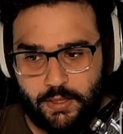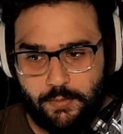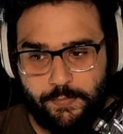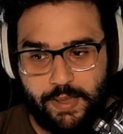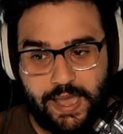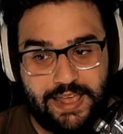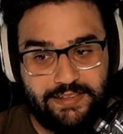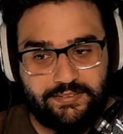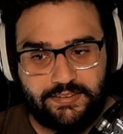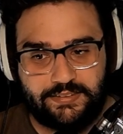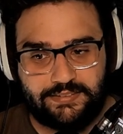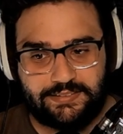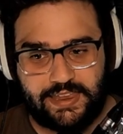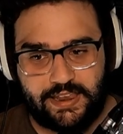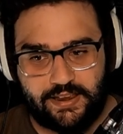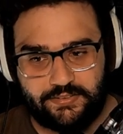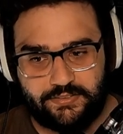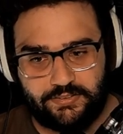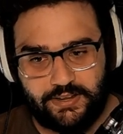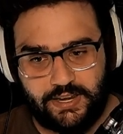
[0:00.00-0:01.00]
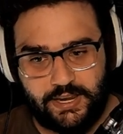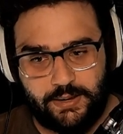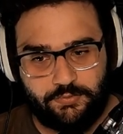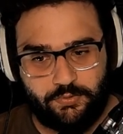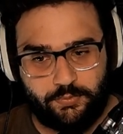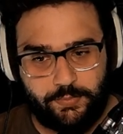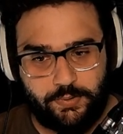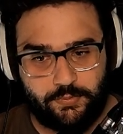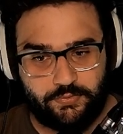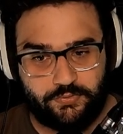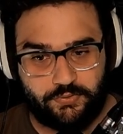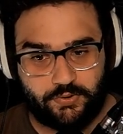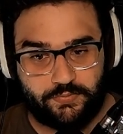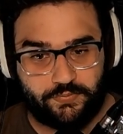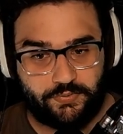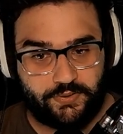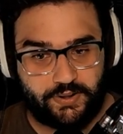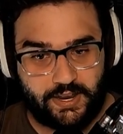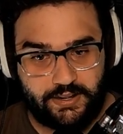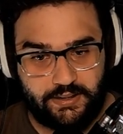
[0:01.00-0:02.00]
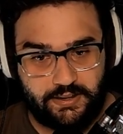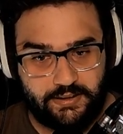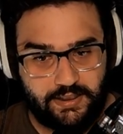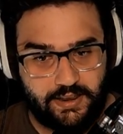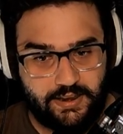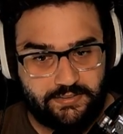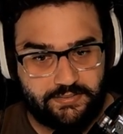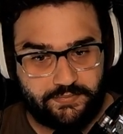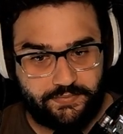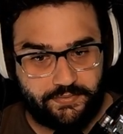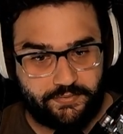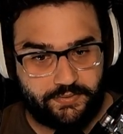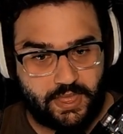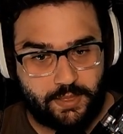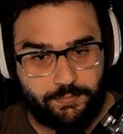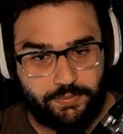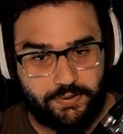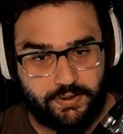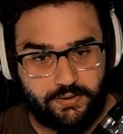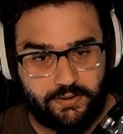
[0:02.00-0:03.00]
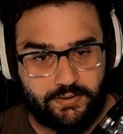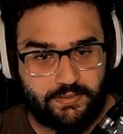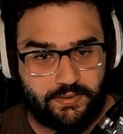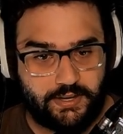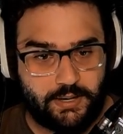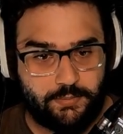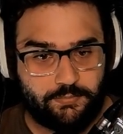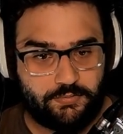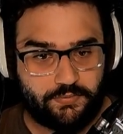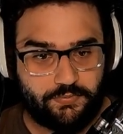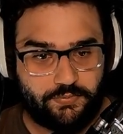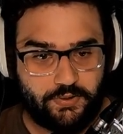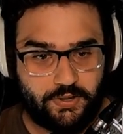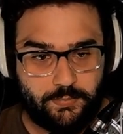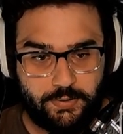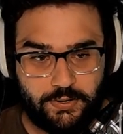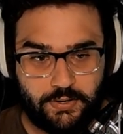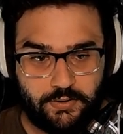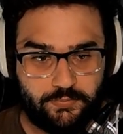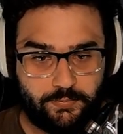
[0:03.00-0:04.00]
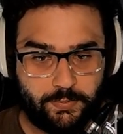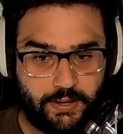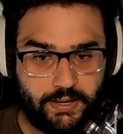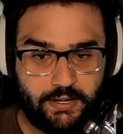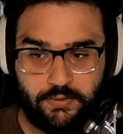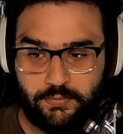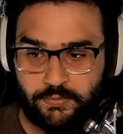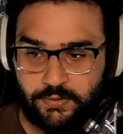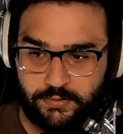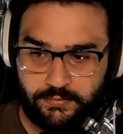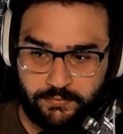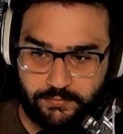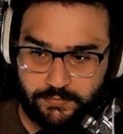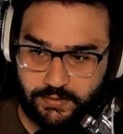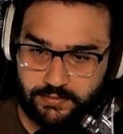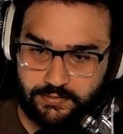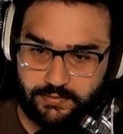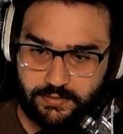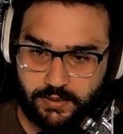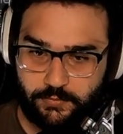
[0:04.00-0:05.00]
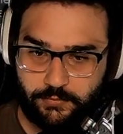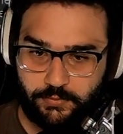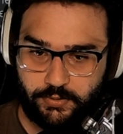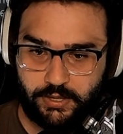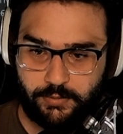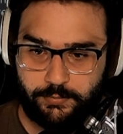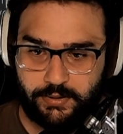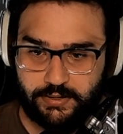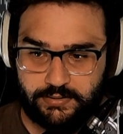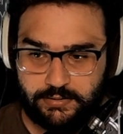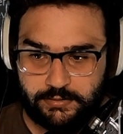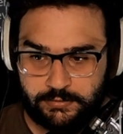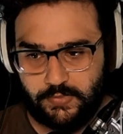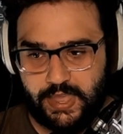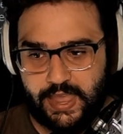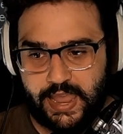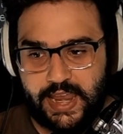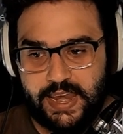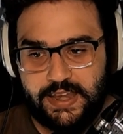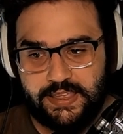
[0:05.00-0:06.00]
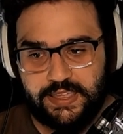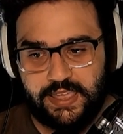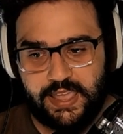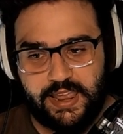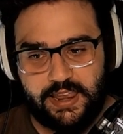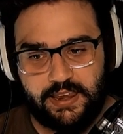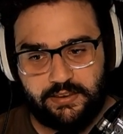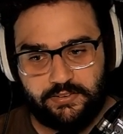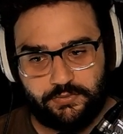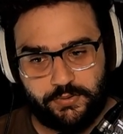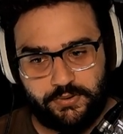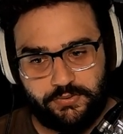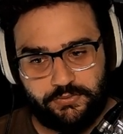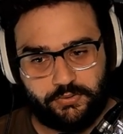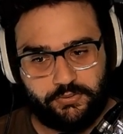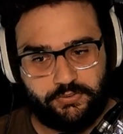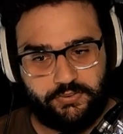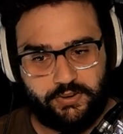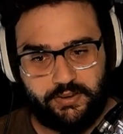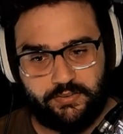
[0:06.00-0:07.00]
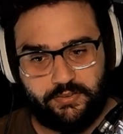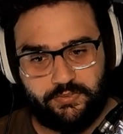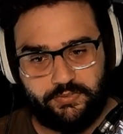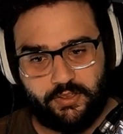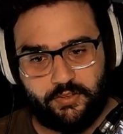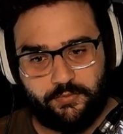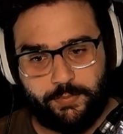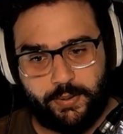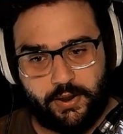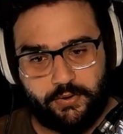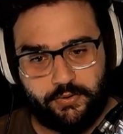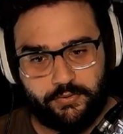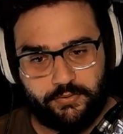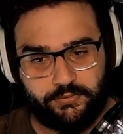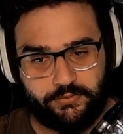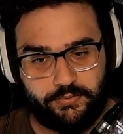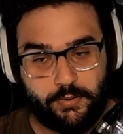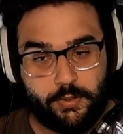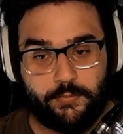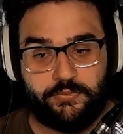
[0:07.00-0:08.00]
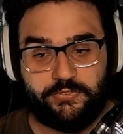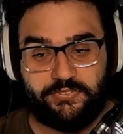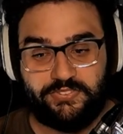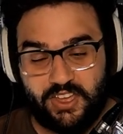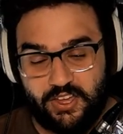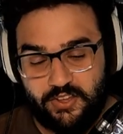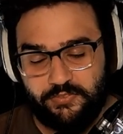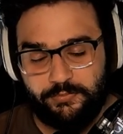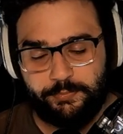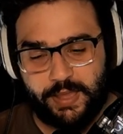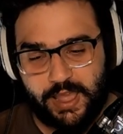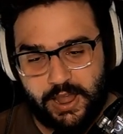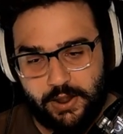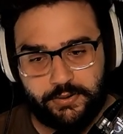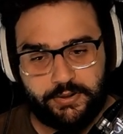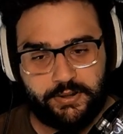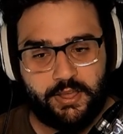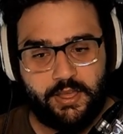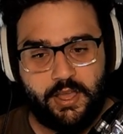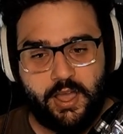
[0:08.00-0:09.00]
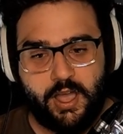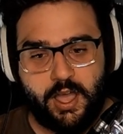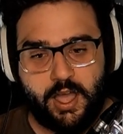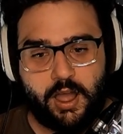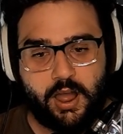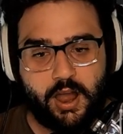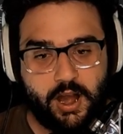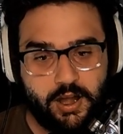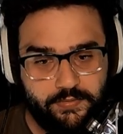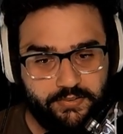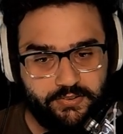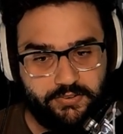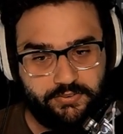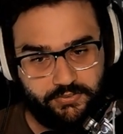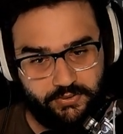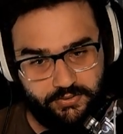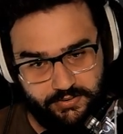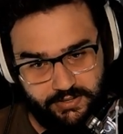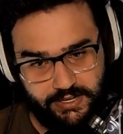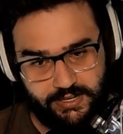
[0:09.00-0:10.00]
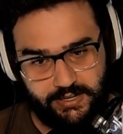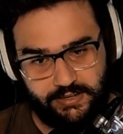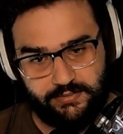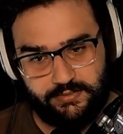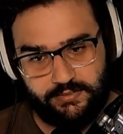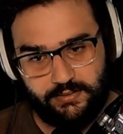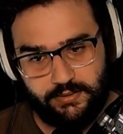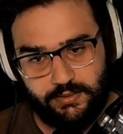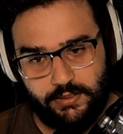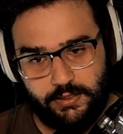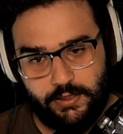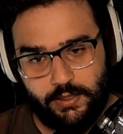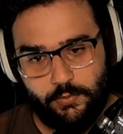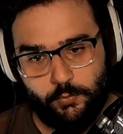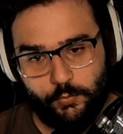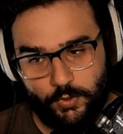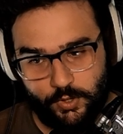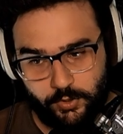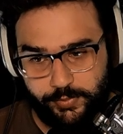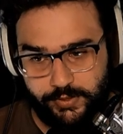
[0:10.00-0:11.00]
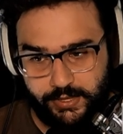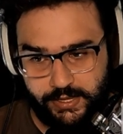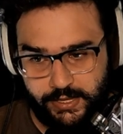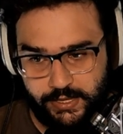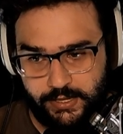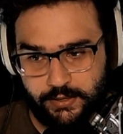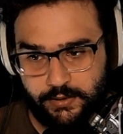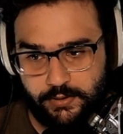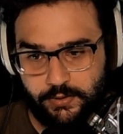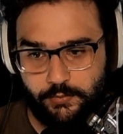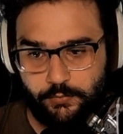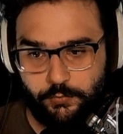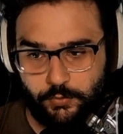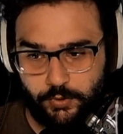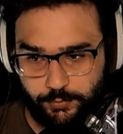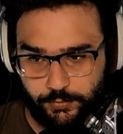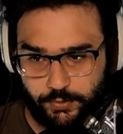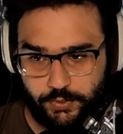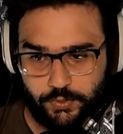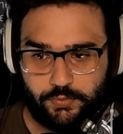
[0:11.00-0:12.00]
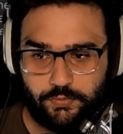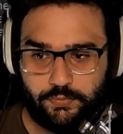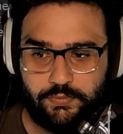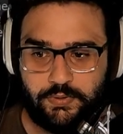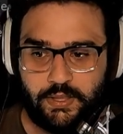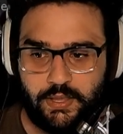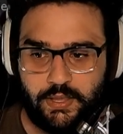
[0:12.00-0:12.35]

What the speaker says: Basilisk character names will be reserved for 90 days. After that period, the names are free to be used by anyone. That's not really a big deal. ADKs, resource deeds, and self-powered harvester deeds will be removed.